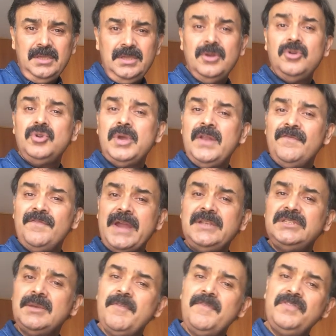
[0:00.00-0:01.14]
You know, to
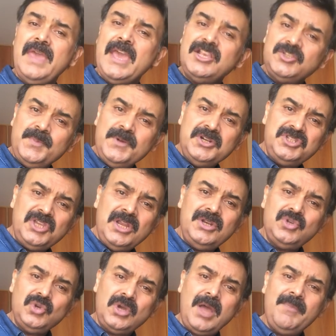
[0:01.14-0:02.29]
invite some of the experts in
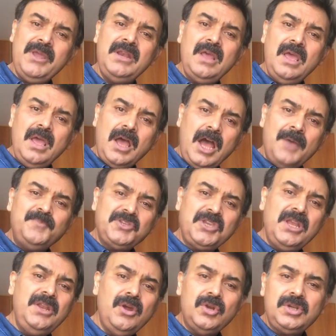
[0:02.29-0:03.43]
to come in,
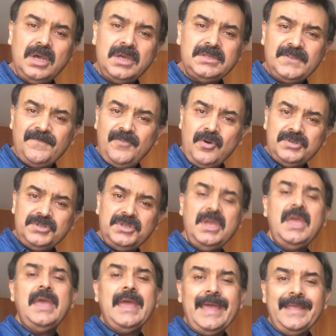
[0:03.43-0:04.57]
upskill your task force,
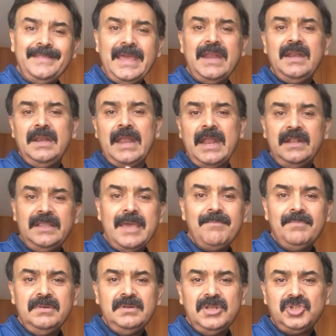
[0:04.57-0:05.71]
and then let
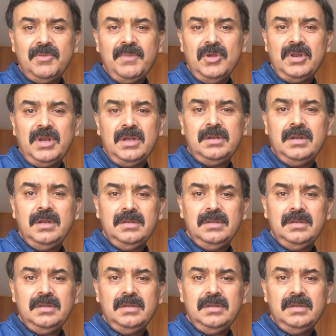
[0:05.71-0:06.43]
them distribute